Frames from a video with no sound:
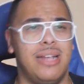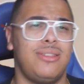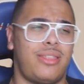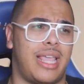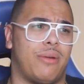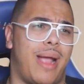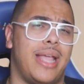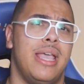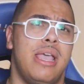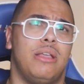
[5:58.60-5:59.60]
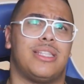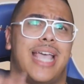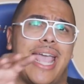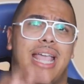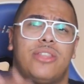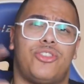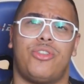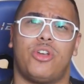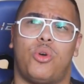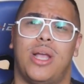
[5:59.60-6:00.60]
Here's the thing, right? To
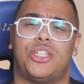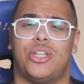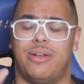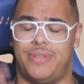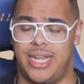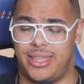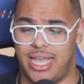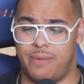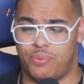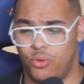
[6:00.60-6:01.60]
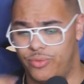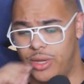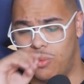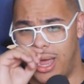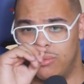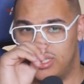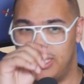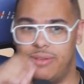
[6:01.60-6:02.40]
answer the question of did they improve their wide